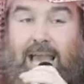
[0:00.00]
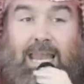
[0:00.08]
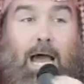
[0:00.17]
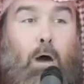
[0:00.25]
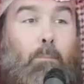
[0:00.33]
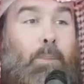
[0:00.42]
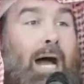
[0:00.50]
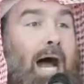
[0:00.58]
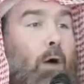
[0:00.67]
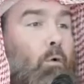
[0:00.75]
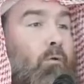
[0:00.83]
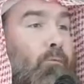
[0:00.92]
and how
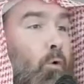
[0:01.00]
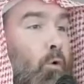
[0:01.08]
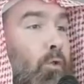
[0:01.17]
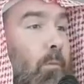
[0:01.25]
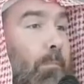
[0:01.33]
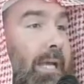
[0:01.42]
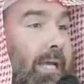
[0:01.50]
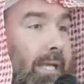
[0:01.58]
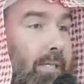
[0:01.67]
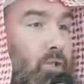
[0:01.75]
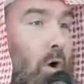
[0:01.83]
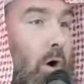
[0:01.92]
powerful the
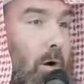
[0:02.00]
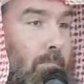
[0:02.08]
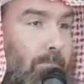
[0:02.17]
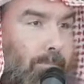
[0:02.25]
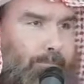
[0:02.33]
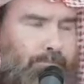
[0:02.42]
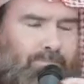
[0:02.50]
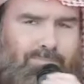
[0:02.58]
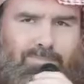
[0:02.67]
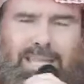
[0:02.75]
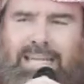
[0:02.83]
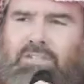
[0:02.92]
meanings are?
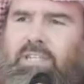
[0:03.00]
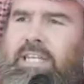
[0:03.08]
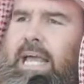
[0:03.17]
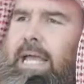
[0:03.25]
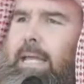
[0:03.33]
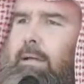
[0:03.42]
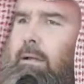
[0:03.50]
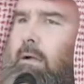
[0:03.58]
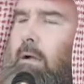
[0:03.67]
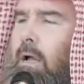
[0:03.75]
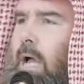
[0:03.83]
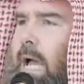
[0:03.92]
And
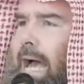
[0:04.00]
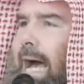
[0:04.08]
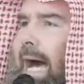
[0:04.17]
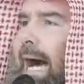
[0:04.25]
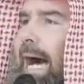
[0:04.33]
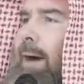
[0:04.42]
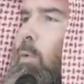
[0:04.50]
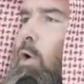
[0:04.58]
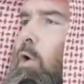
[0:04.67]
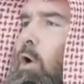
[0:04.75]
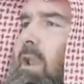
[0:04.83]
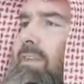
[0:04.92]
today, I
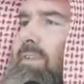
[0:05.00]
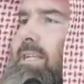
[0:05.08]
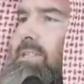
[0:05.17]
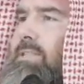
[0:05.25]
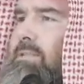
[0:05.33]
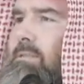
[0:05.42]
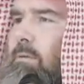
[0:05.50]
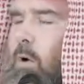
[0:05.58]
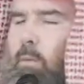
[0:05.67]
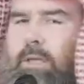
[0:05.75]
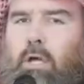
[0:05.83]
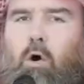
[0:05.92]
want all of us
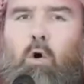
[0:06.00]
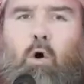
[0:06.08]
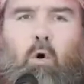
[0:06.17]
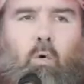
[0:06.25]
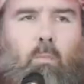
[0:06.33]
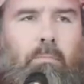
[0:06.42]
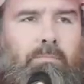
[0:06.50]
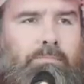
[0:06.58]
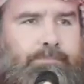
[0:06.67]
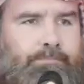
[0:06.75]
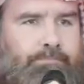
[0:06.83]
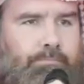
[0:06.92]
when we go home
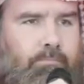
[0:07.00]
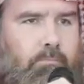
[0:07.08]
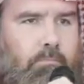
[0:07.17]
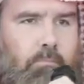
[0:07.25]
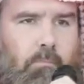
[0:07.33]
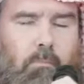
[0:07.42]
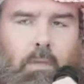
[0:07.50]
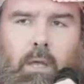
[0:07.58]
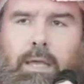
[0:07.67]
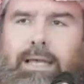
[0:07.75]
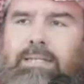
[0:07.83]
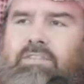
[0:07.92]

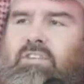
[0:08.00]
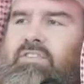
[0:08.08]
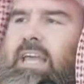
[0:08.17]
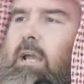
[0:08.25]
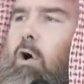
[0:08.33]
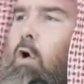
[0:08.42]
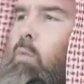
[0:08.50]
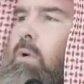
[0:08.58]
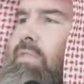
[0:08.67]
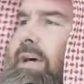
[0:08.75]
to take home